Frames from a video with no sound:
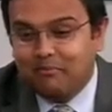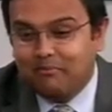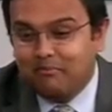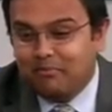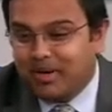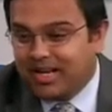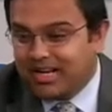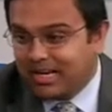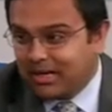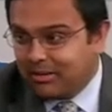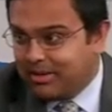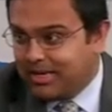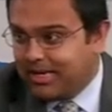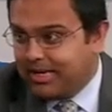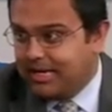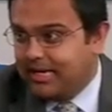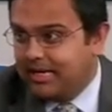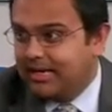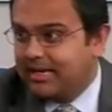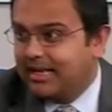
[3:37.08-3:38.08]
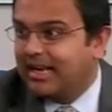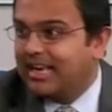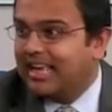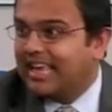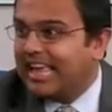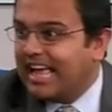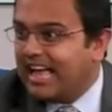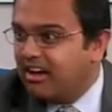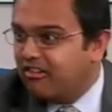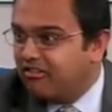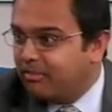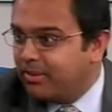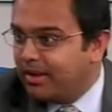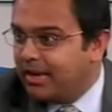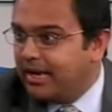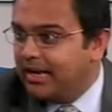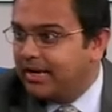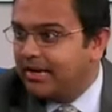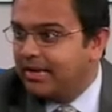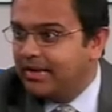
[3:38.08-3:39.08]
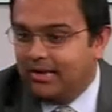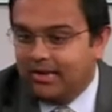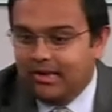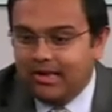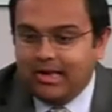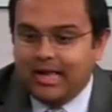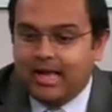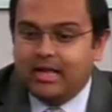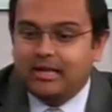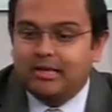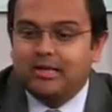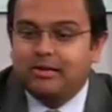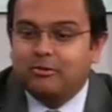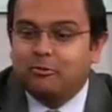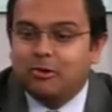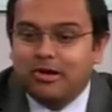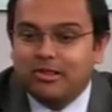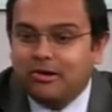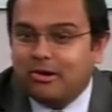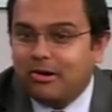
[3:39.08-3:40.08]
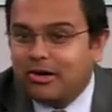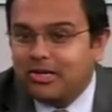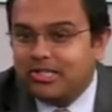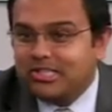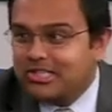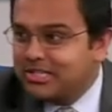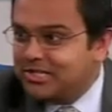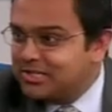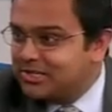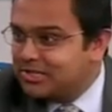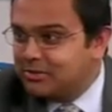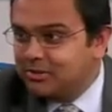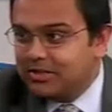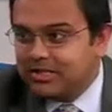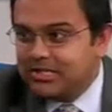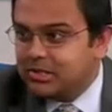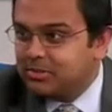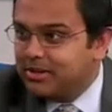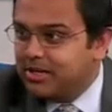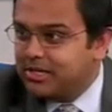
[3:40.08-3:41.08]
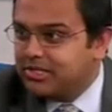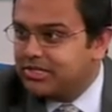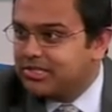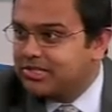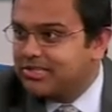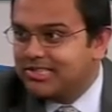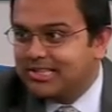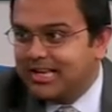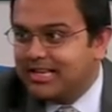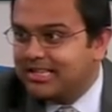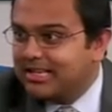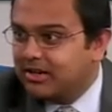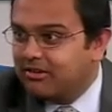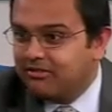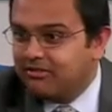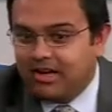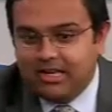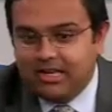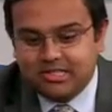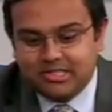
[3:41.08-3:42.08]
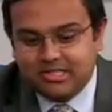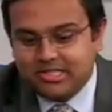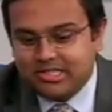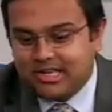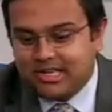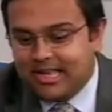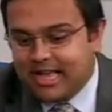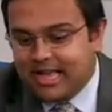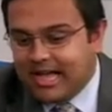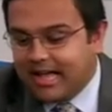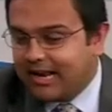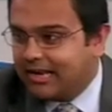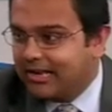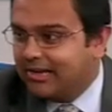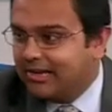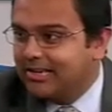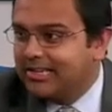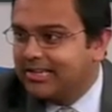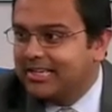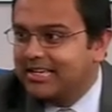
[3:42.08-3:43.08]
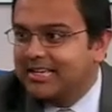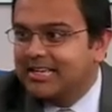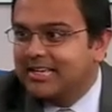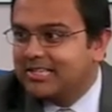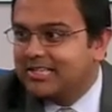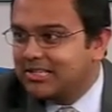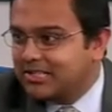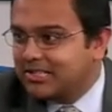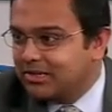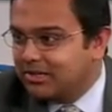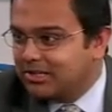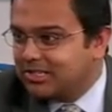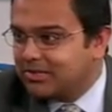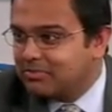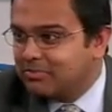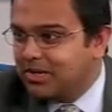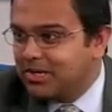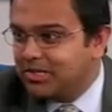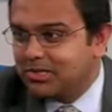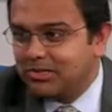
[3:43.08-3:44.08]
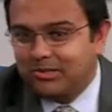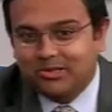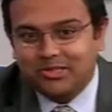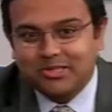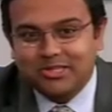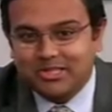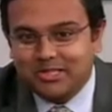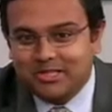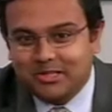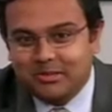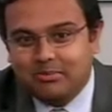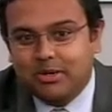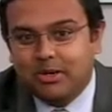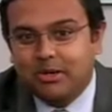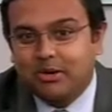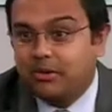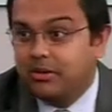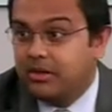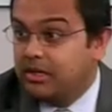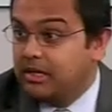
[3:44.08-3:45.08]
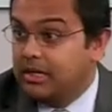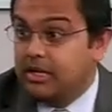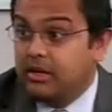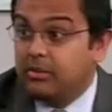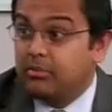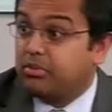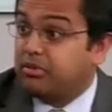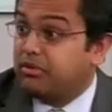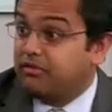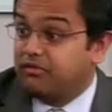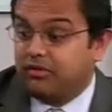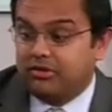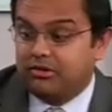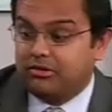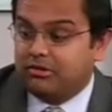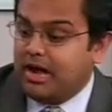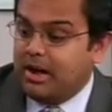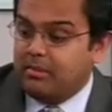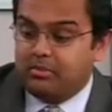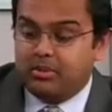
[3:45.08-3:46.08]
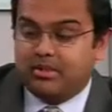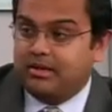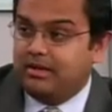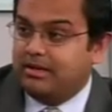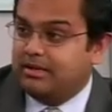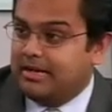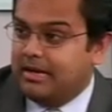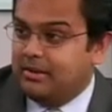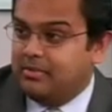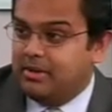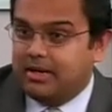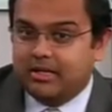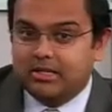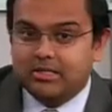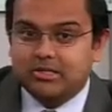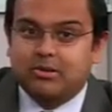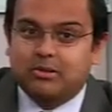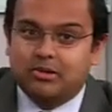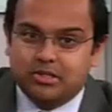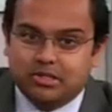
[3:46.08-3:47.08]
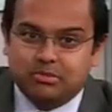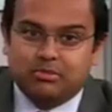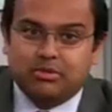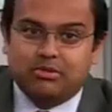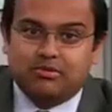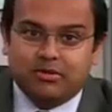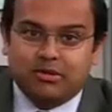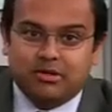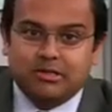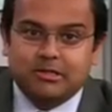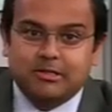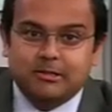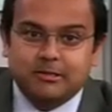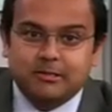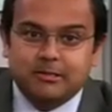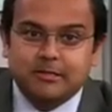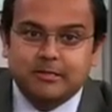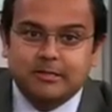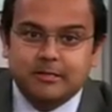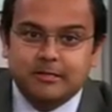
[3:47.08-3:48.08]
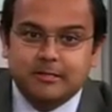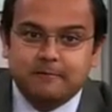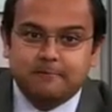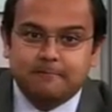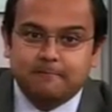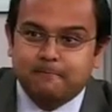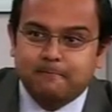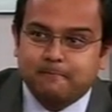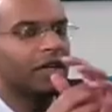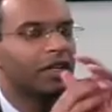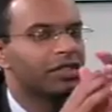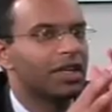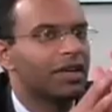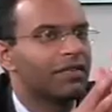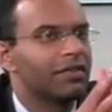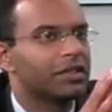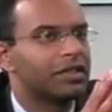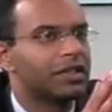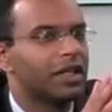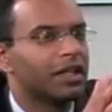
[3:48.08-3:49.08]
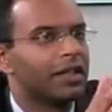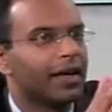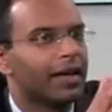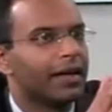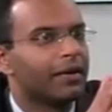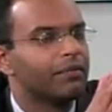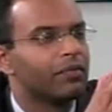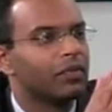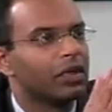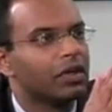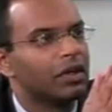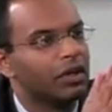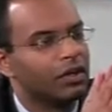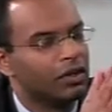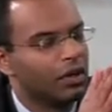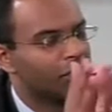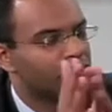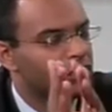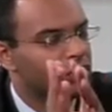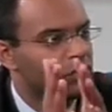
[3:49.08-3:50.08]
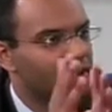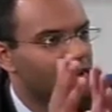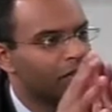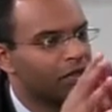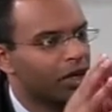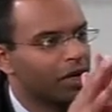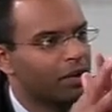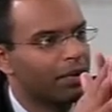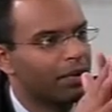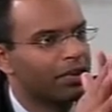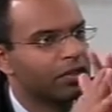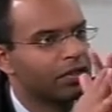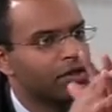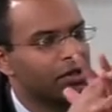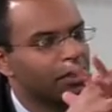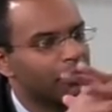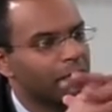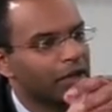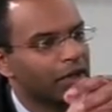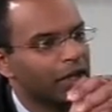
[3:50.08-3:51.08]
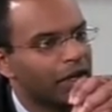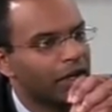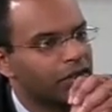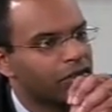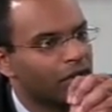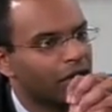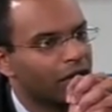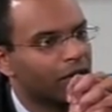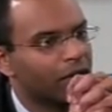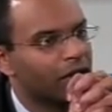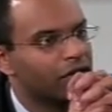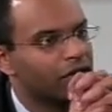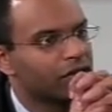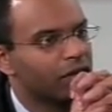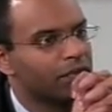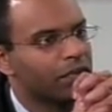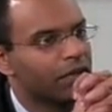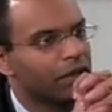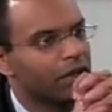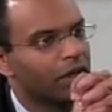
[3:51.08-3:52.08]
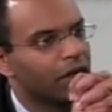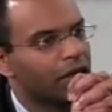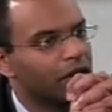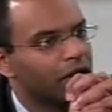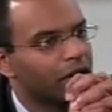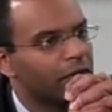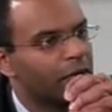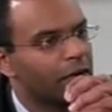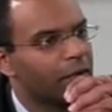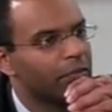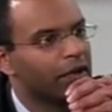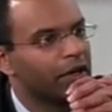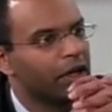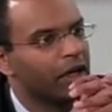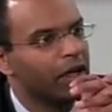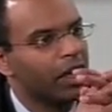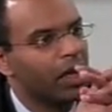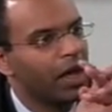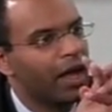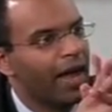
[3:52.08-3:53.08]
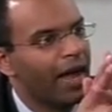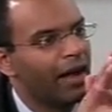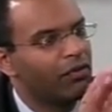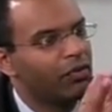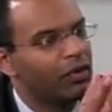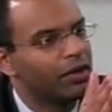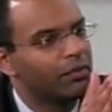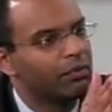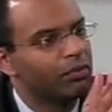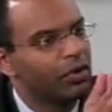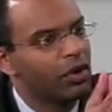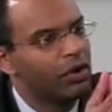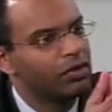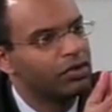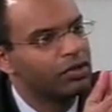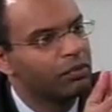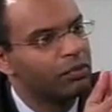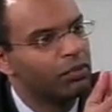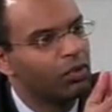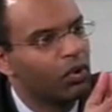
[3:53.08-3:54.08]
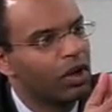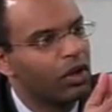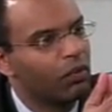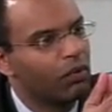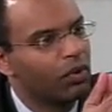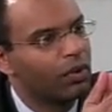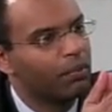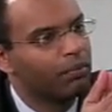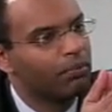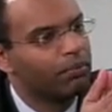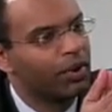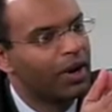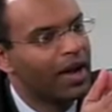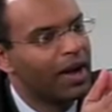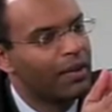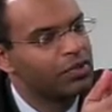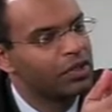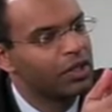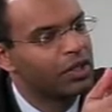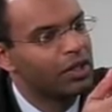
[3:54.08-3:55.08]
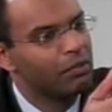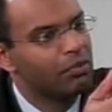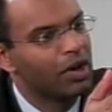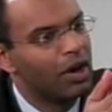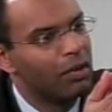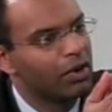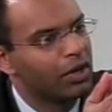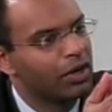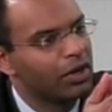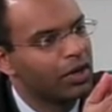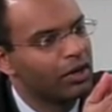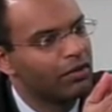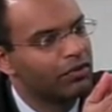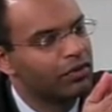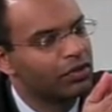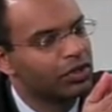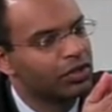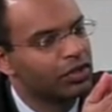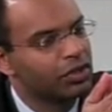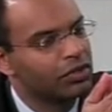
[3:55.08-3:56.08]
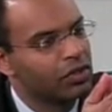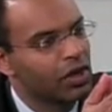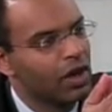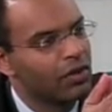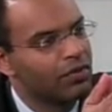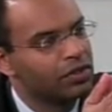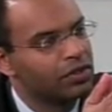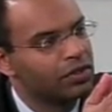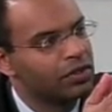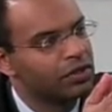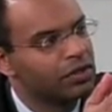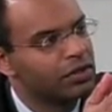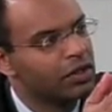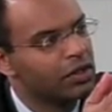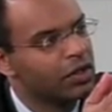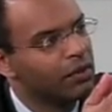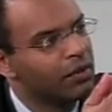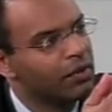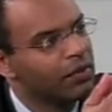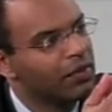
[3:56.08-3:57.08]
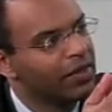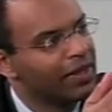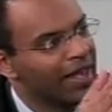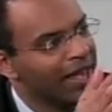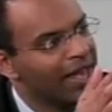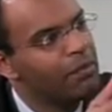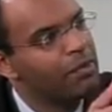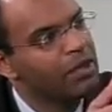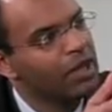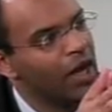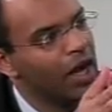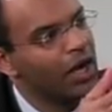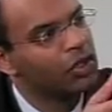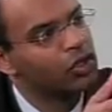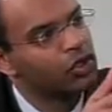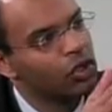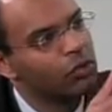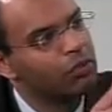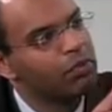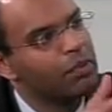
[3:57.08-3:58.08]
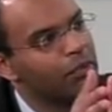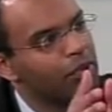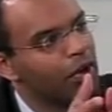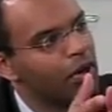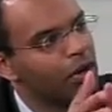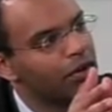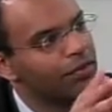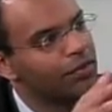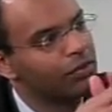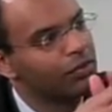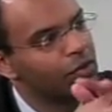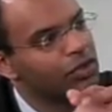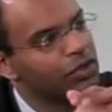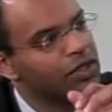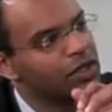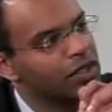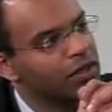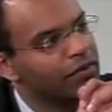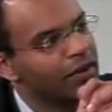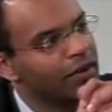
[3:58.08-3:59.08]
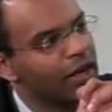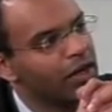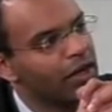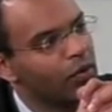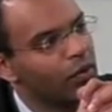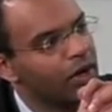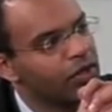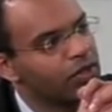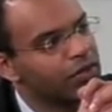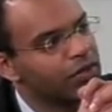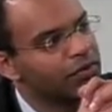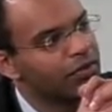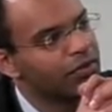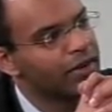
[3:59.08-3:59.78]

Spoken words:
buttock pain, calf pain. And one of the hardest things to do with these patients is to identify, is it sciatica, is it their muscles, is it the bone, peripheral neuropathy in diabetics, or is it peripheral arterial disease? So Manesh, having said that, and you may talk about this a little bit later, so I don't want to jump the gun a little bit, but have we approached the point where perhaps in the primary care physician's offices the ABI should be part of the routine evaluation for